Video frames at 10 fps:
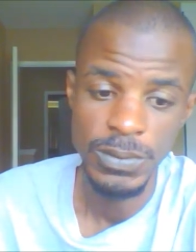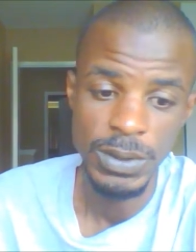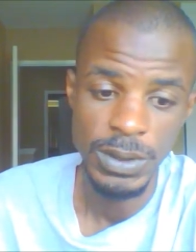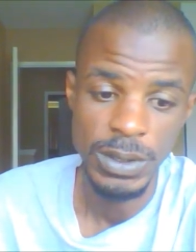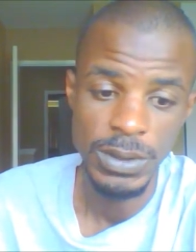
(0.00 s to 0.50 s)

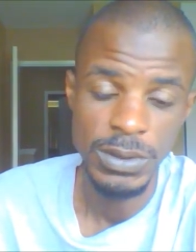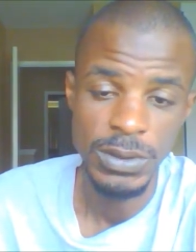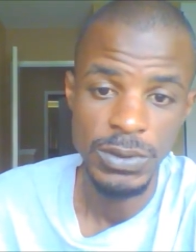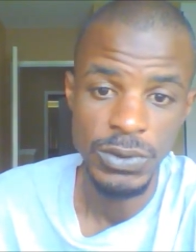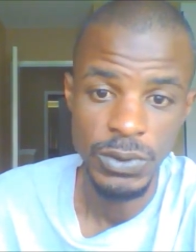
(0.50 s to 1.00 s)
Because it's
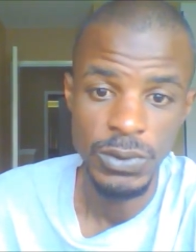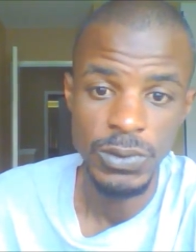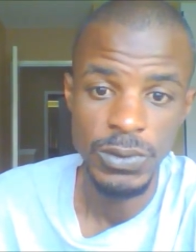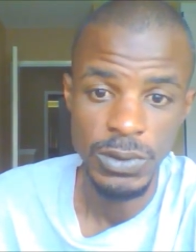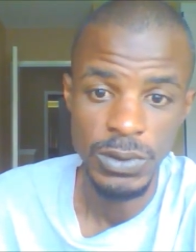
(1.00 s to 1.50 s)
truth.
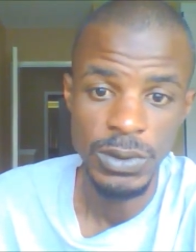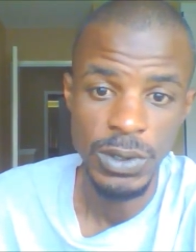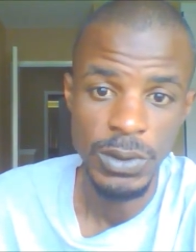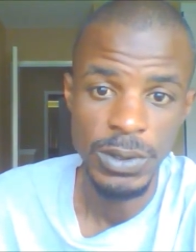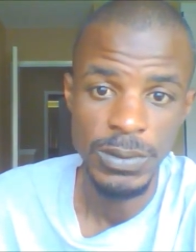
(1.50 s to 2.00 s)
You
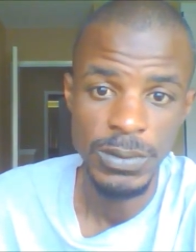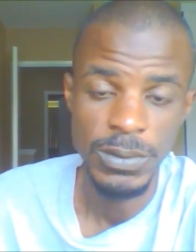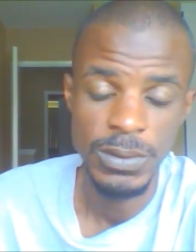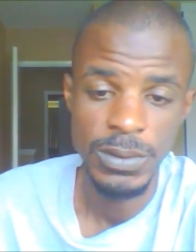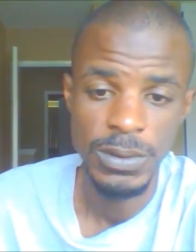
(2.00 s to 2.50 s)
know it.
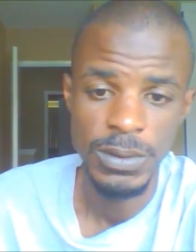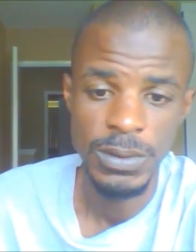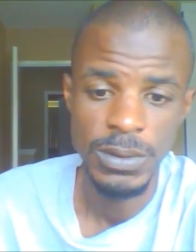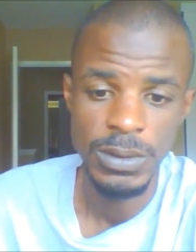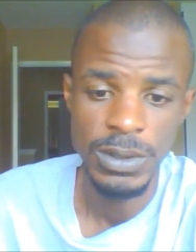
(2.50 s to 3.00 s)

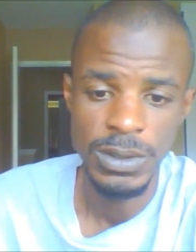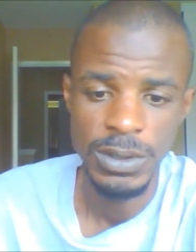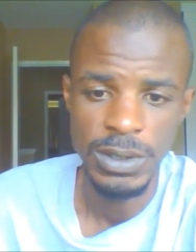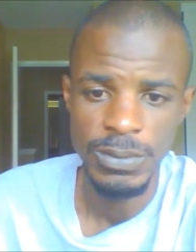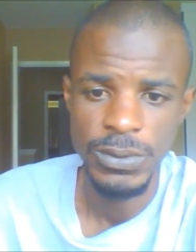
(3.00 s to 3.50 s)
Doesn't
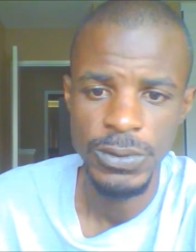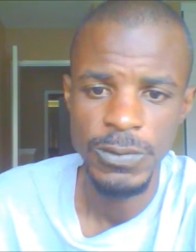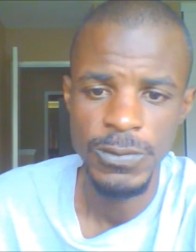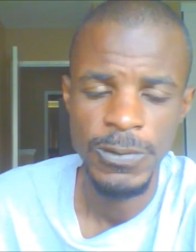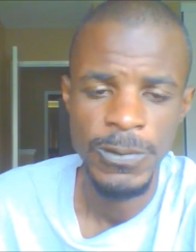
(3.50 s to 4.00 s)
need proof.